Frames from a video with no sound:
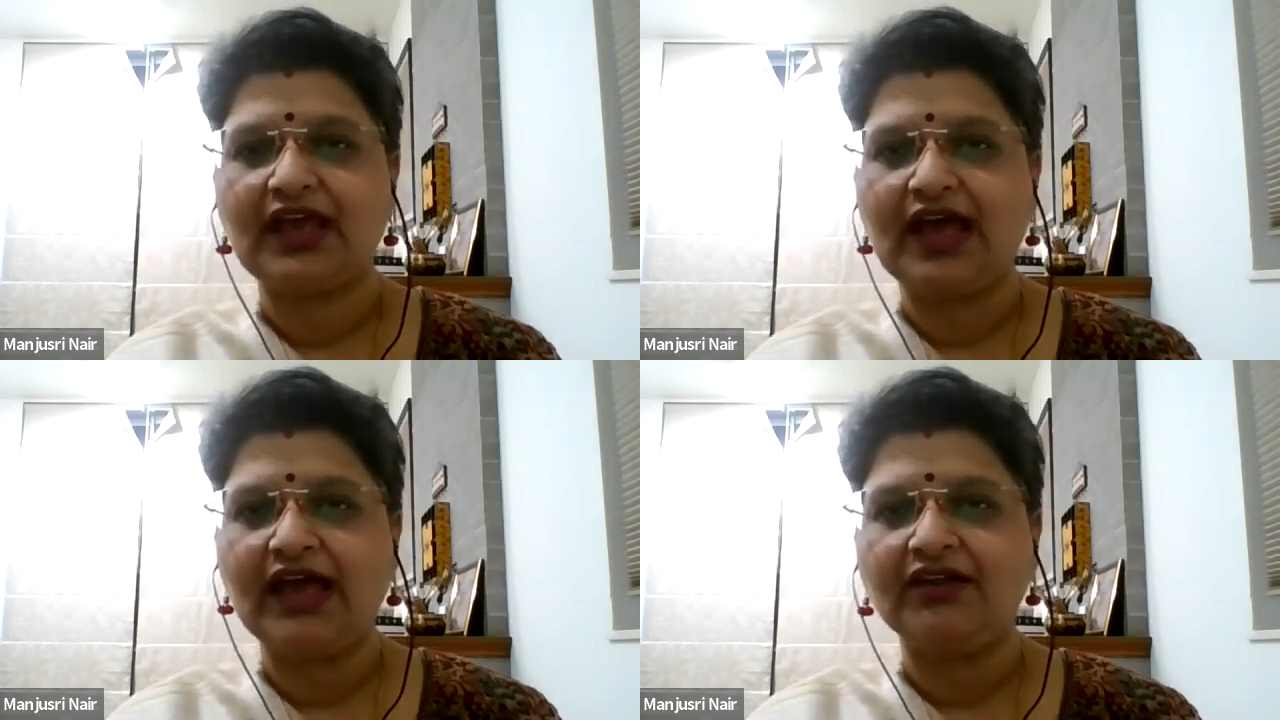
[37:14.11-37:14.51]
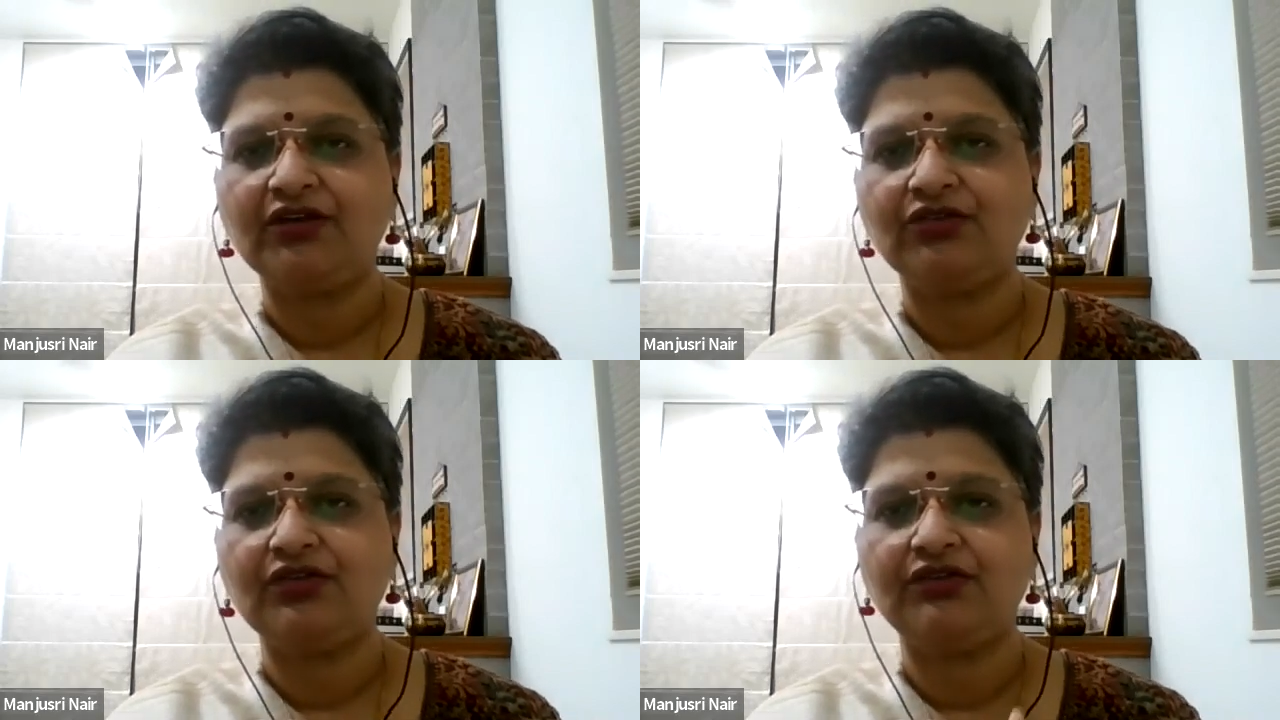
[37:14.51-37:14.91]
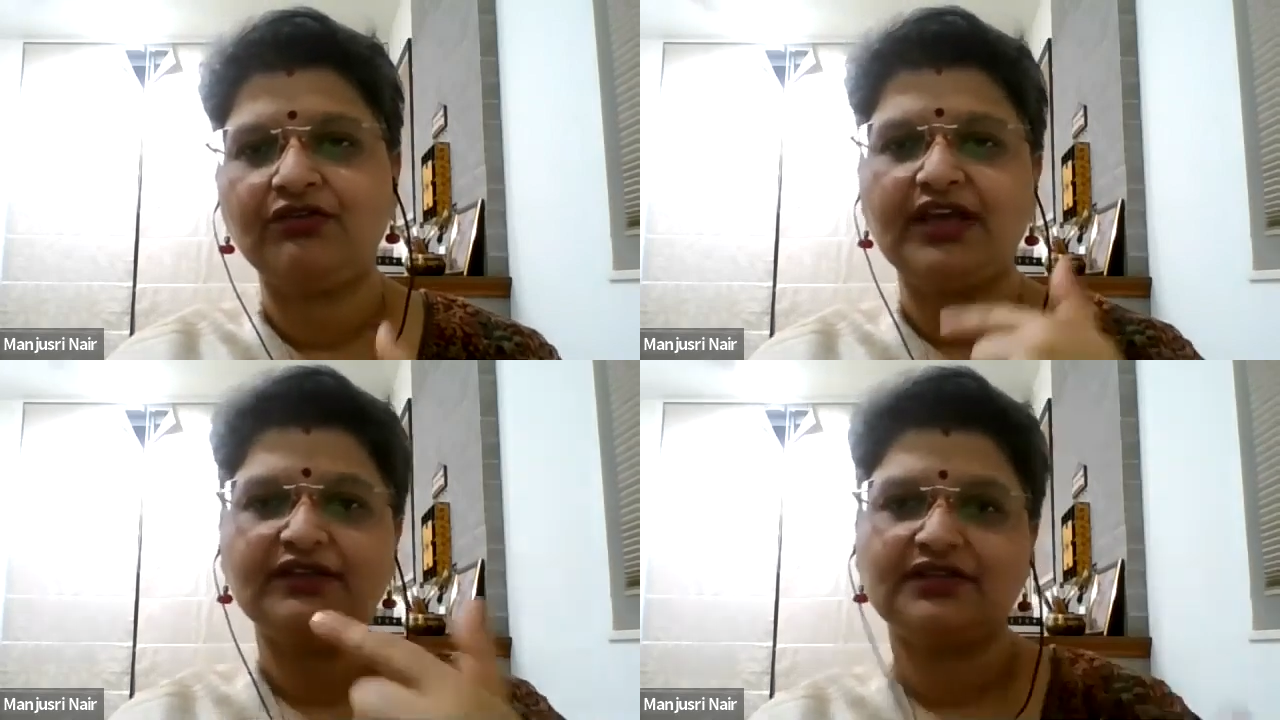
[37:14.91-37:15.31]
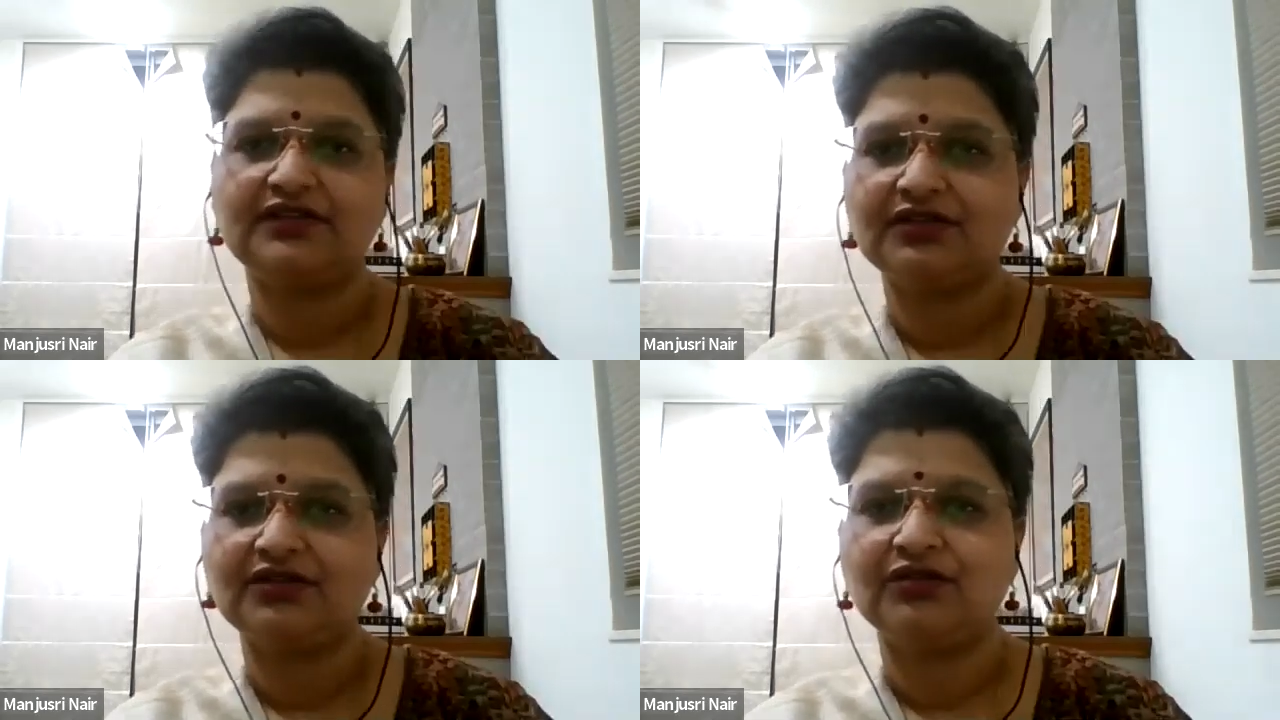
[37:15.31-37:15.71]
and to the
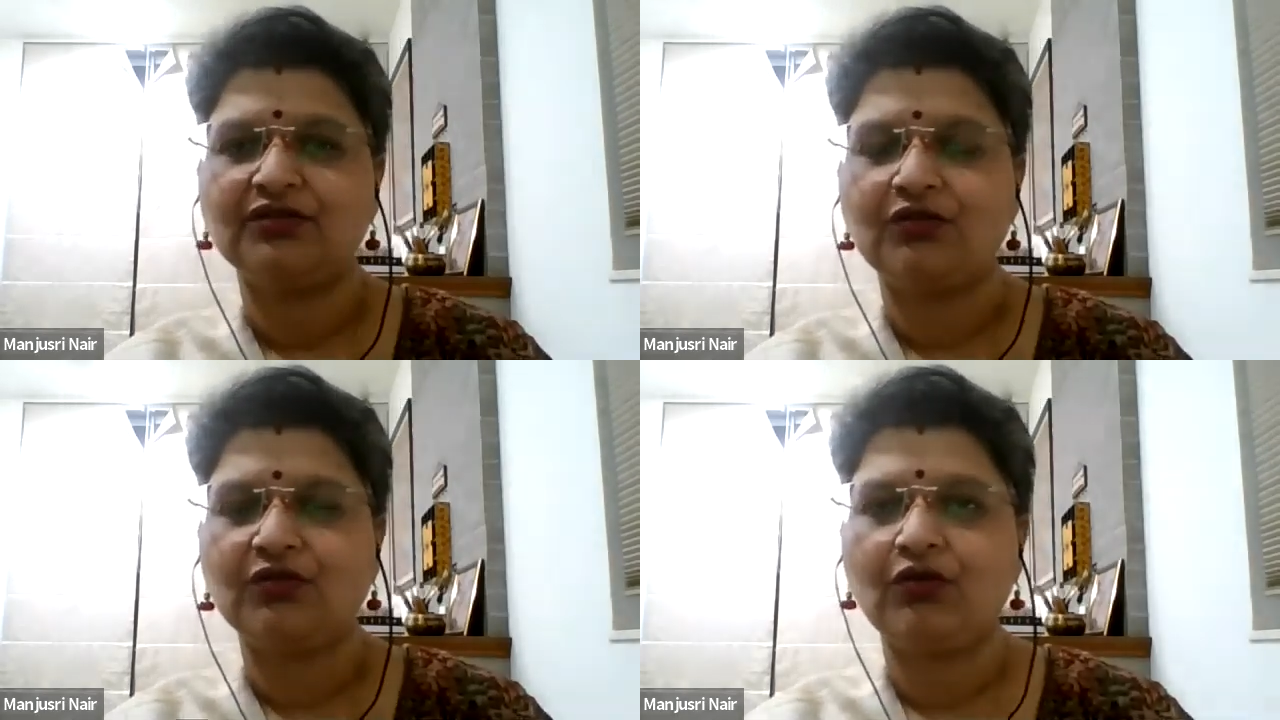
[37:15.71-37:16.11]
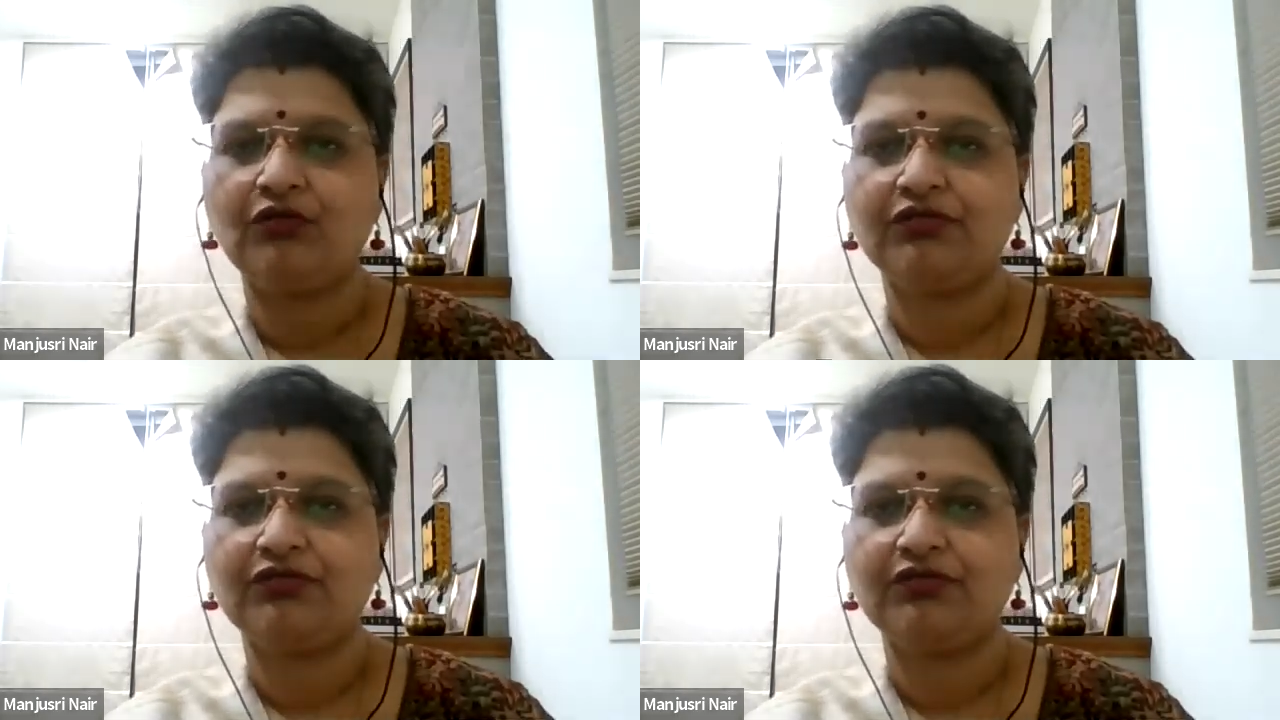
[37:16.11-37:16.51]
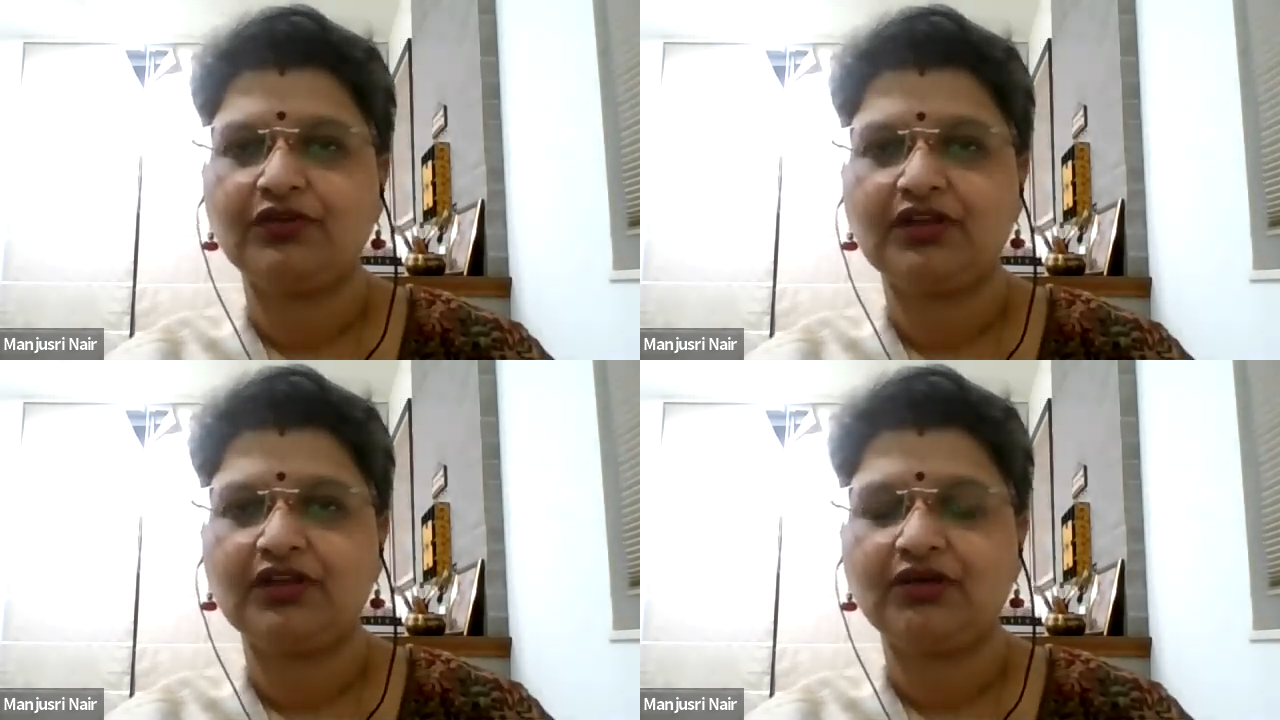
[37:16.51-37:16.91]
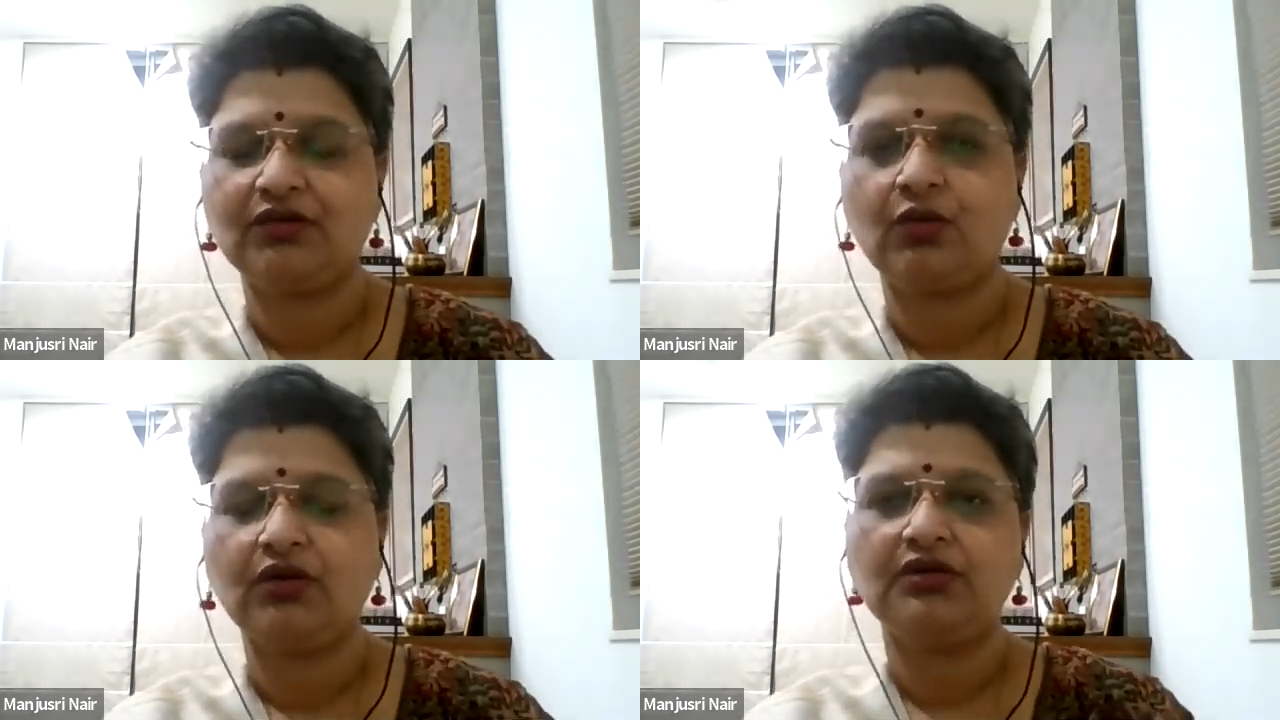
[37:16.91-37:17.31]
rest of the
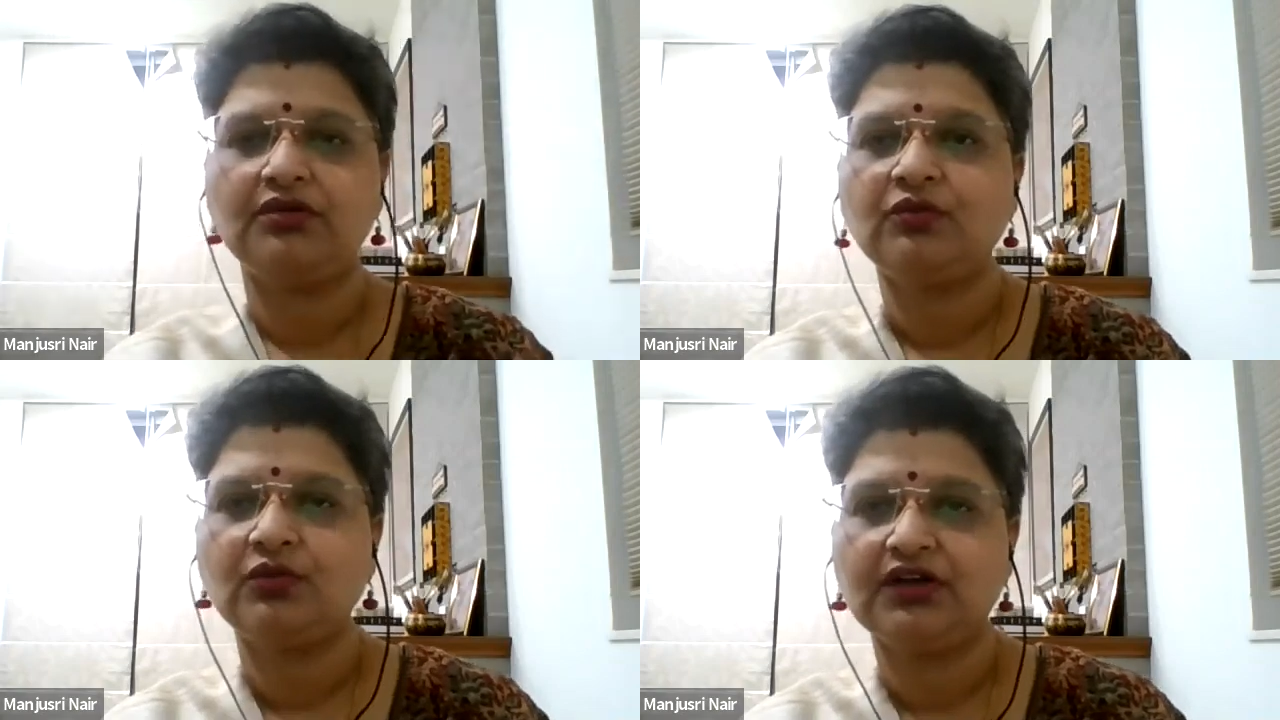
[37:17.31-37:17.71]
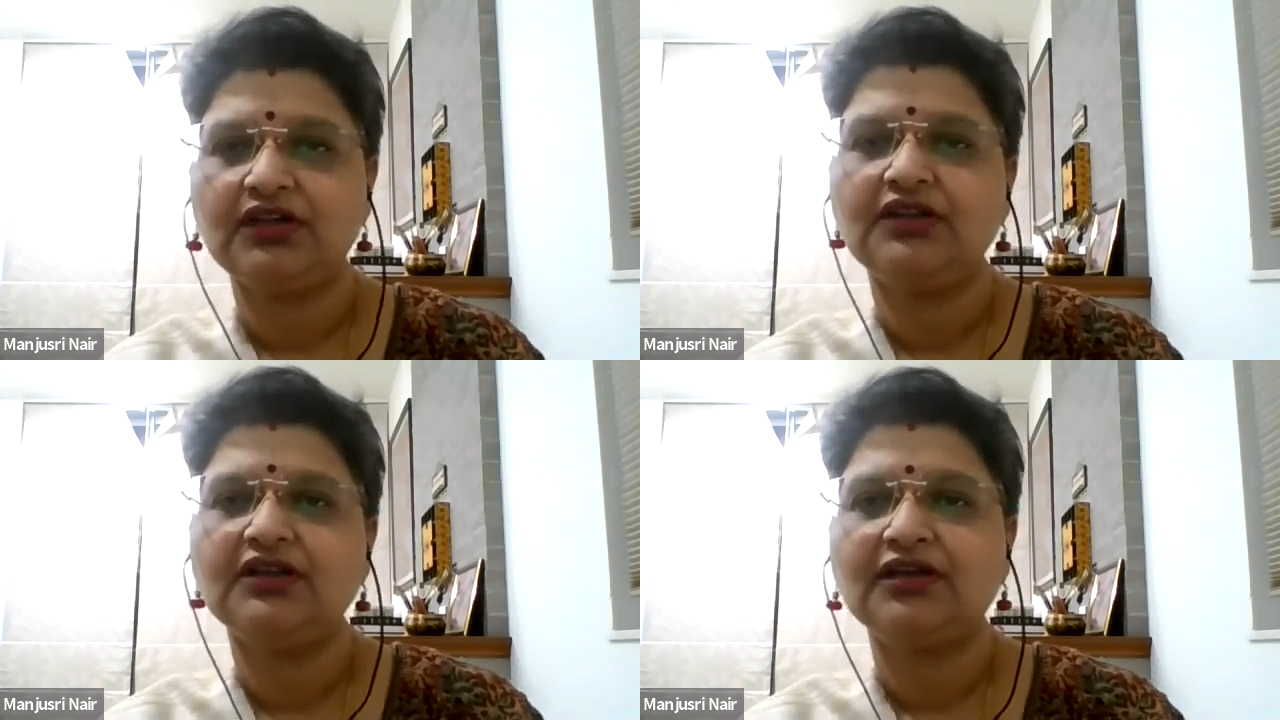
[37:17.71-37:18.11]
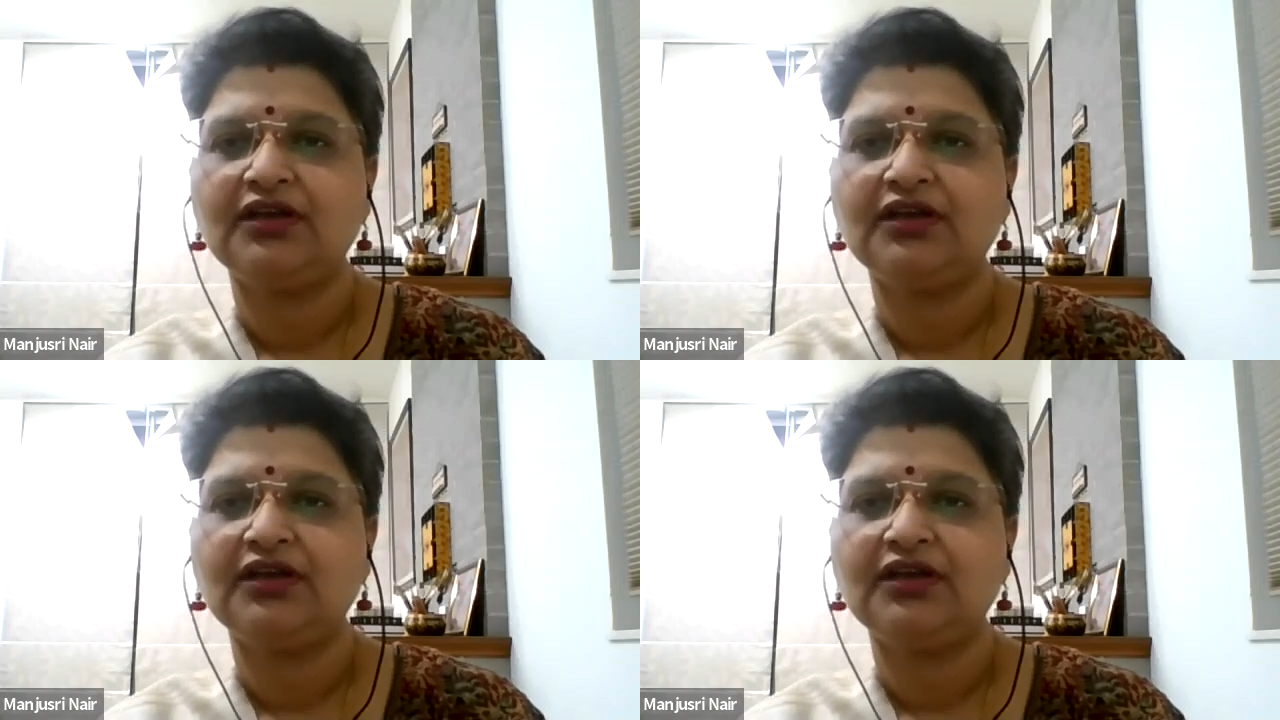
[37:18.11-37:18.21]
quantum world,